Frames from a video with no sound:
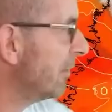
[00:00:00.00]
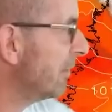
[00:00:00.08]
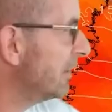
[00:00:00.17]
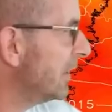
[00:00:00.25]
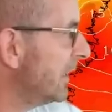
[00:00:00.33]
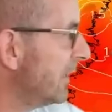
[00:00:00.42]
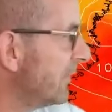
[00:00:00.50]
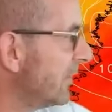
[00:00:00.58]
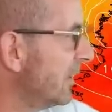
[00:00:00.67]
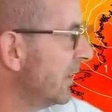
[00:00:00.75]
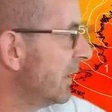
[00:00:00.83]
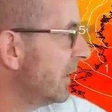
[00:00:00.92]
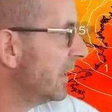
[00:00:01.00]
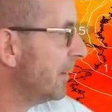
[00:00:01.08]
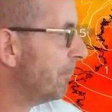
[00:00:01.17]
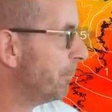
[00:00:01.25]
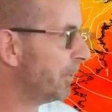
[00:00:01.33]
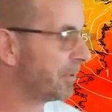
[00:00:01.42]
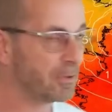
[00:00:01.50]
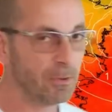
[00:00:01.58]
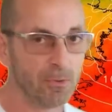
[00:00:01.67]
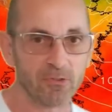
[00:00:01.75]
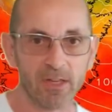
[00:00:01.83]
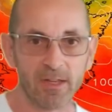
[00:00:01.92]
later it
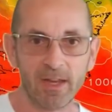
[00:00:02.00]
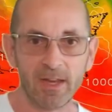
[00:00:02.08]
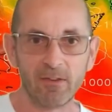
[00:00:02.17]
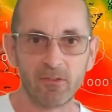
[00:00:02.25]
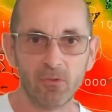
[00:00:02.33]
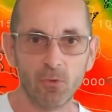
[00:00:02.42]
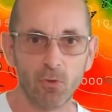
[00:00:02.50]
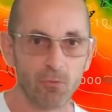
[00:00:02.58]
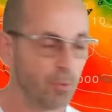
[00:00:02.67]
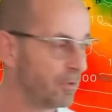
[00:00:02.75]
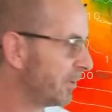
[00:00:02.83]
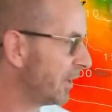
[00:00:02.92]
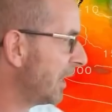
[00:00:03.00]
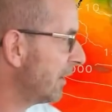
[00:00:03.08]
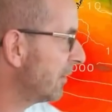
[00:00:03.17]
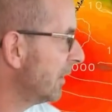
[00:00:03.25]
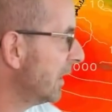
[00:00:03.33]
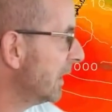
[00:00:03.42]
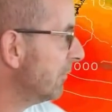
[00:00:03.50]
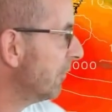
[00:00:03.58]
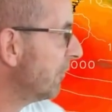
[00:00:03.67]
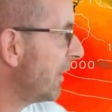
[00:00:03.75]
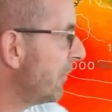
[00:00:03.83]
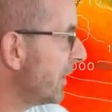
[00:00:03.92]
buckles and heads northwards, and at the
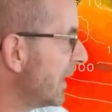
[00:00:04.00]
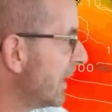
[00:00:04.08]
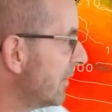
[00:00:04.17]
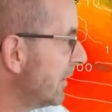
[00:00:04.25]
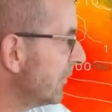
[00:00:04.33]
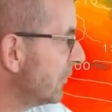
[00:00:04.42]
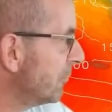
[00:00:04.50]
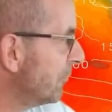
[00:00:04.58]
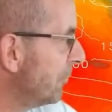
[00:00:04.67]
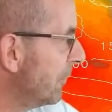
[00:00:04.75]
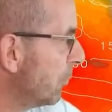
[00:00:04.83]
very end here, some